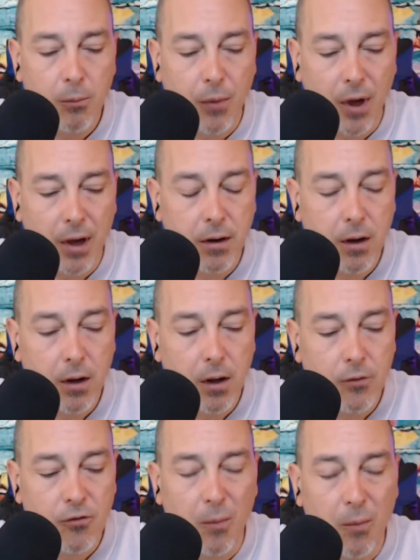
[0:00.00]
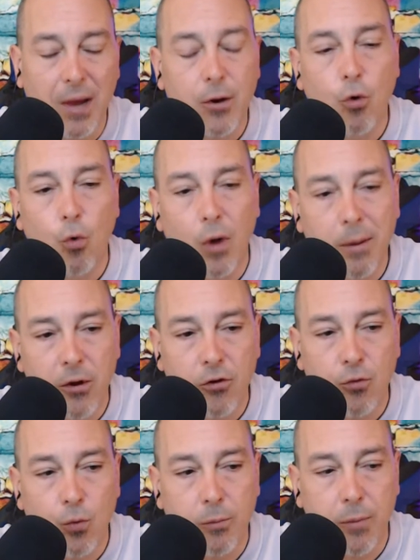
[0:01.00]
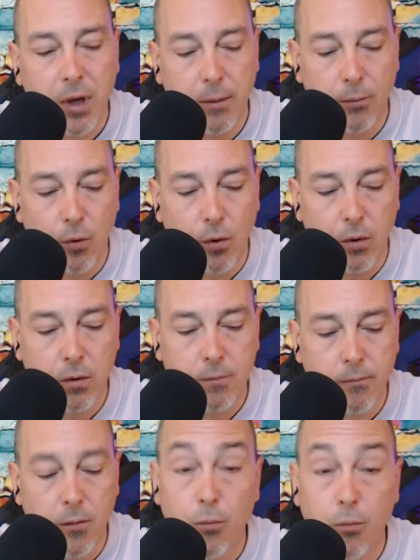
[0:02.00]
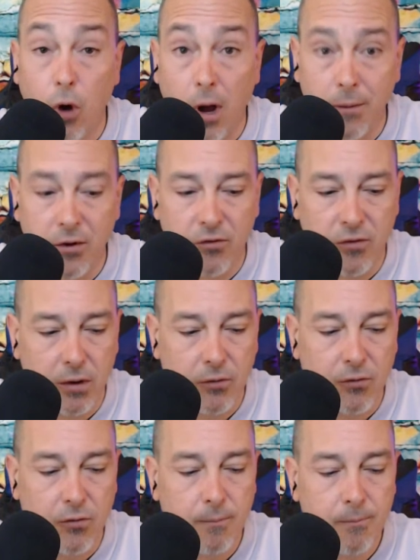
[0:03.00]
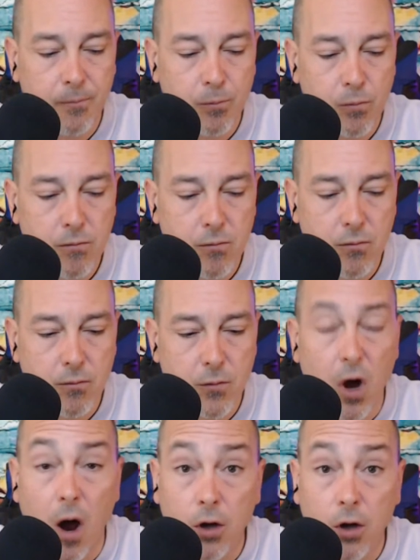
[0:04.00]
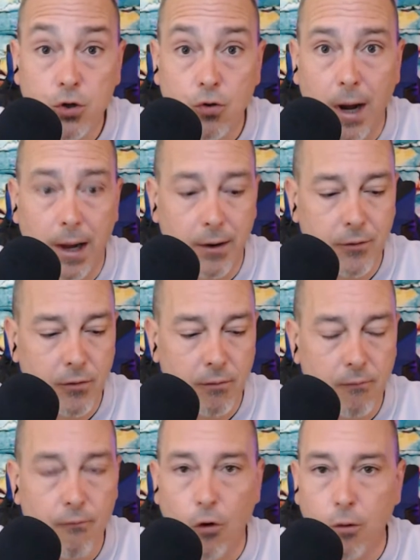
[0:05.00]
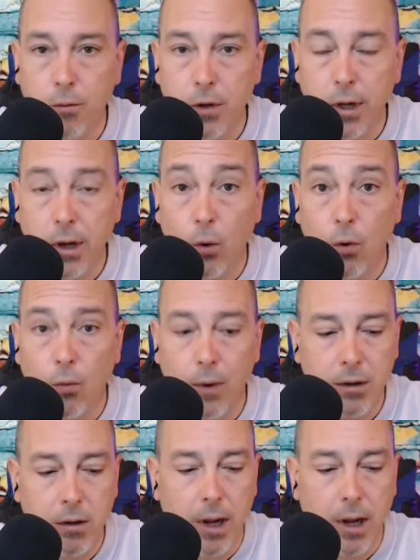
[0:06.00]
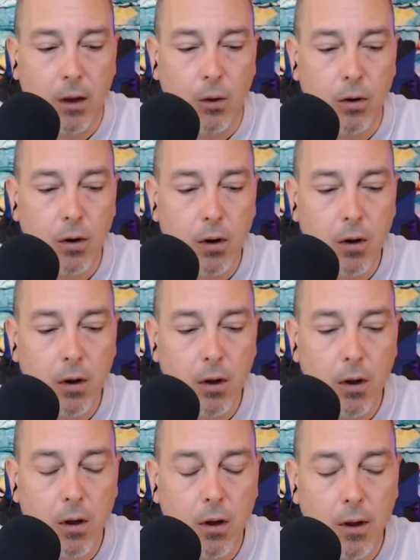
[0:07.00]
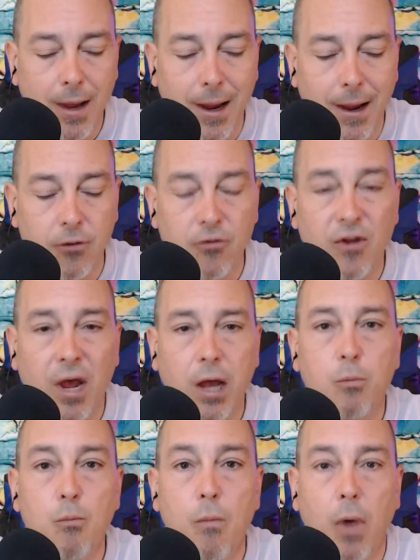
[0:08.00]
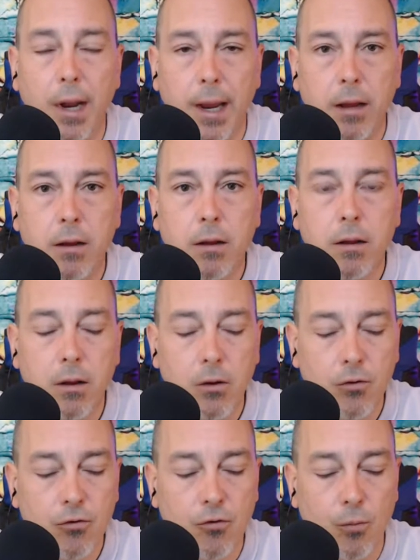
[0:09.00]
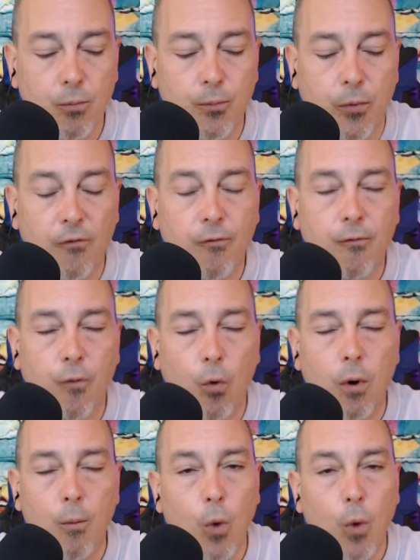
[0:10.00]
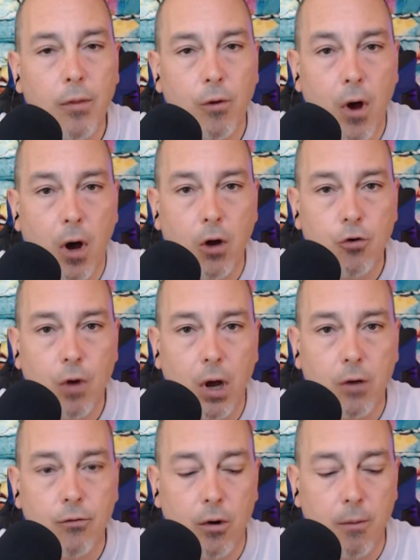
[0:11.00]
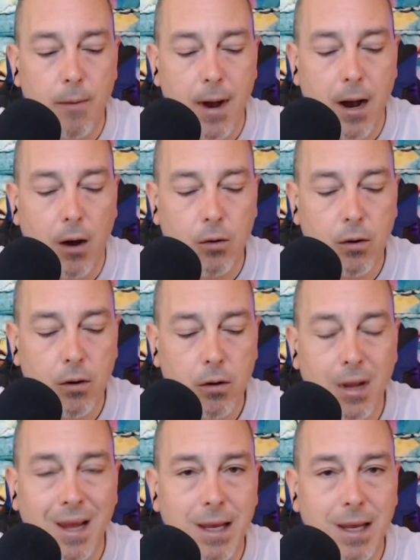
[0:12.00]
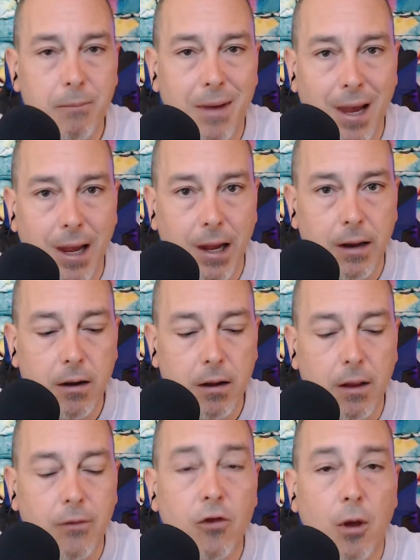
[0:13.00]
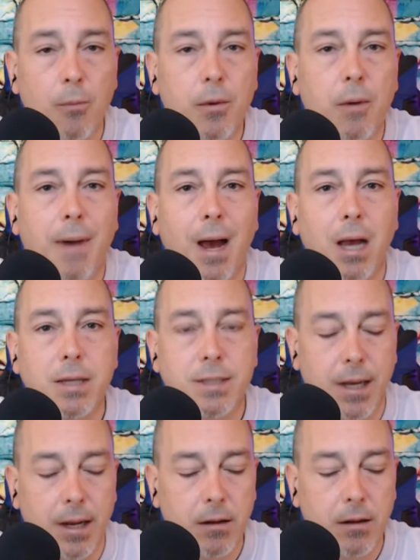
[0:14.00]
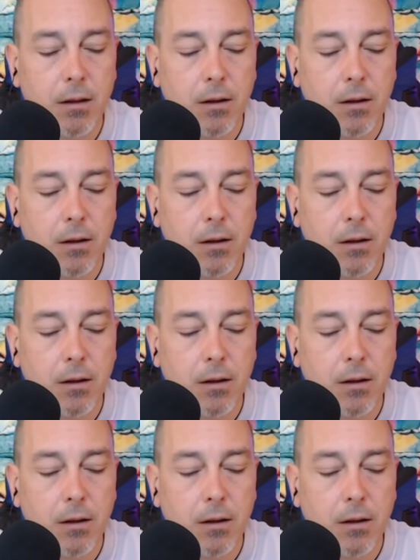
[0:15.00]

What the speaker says: But to make agreements with people, promises, contracts, verbally or written down, and take money to perform what the contracts are about and get paid in some capacity